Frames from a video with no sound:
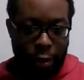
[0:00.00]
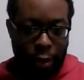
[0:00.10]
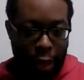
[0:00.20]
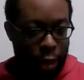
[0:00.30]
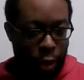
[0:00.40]

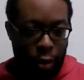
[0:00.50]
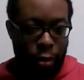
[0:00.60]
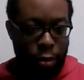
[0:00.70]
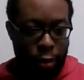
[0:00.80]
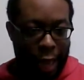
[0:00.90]
at all.
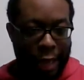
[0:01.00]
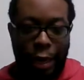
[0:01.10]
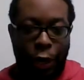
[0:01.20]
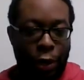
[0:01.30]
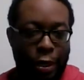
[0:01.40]
Hayden
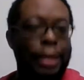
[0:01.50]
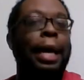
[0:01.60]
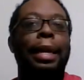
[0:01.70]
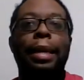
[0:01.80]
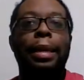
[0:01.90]
Hurst, the
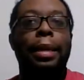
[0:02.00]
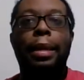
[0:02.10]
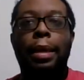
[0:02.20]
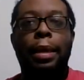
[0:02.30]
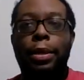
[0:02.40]
tight end,
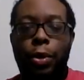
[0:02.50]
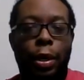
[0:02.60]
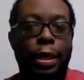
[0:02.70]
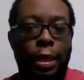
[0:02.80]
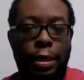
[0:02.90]
scored
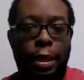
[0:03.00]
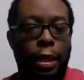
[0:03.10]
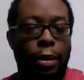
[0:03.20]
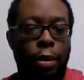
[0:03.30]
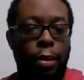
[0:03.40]
a
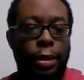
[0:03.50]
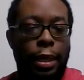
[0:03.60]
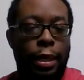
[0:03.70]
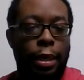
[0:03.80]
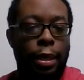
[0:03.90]
touchdown. You know what
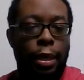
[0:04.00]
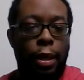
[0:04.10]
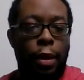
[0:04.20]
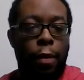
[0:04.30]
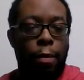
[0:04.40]
I'm saying?
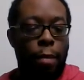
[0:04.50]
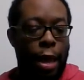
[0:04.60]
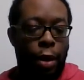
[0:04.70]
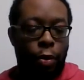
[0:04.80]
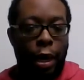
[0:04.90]

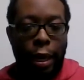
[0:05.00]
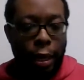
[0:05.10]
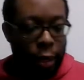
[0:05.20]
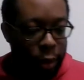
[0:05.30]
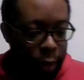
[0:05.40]
Matt
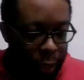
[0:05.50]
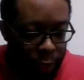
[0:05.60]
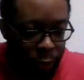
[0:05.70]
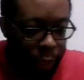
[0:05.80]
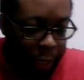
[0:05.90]
Ryan,
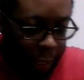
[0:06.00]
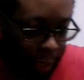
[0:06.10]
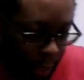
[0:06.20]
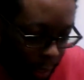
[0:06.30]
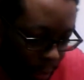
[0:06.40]
guess what?
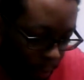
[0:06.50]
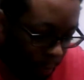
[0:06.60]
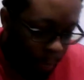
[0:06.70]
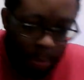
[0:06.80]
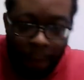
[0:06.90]

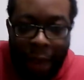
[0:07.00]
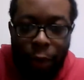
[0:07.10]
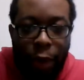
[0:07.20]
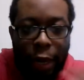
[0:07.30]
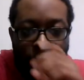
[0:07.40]
Matt
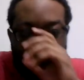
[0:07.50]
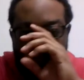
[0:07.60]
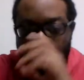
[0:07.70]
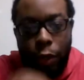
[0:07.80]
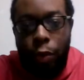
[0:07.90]
Ryan
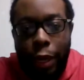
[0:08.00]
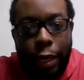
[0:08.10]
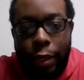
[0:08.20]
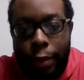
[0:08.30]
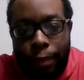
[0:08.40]
broke a
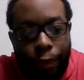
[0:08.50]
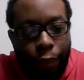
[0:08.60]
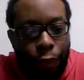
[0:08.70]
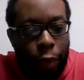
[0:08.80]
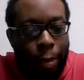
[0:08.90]
record
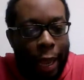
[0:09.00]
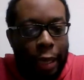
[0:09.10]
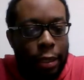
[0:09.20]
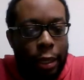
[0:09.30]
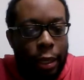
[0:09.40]
for
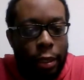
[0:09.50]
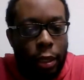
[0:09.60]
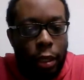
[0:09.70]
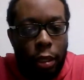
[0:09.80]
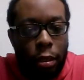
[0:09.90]
passing it
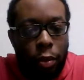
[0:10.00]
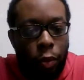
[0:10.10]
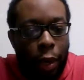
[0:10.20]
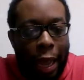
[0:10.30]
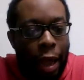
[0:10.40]
to
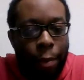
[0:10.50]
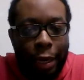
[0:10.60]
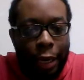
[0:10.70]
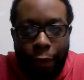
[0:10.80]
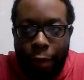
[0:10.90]
how
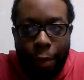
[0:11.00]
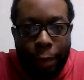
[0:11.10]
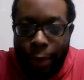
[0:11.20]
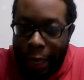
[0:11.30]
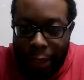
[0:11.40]
many different
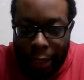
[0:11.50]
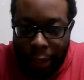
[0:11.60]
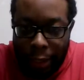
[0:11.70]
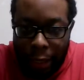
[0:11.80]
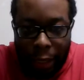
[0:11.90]
people that
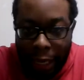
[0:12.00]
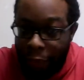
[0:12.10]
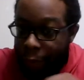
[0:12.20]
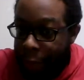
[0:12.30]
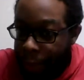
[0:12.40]
season?
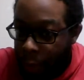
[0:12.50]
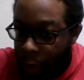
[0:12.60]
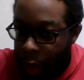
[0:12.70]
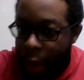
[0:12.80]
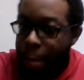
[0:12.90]
11
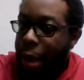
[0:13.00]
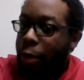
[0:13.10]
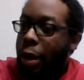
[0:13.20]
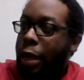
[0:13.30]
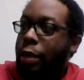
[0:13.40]
people. Matt
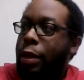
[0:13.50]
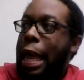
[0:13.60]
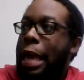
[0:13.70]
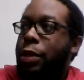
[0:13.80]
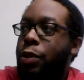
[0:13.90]
Ryan
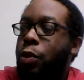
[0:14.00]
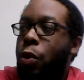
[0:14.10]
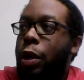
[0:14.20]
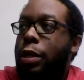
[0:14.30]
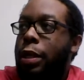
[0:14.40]
has
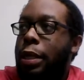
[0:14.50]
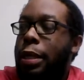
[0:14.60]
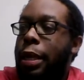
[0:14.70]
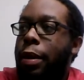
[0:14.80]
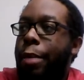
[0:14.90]
scored a
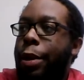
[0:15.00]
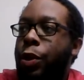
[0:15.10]
touchdown.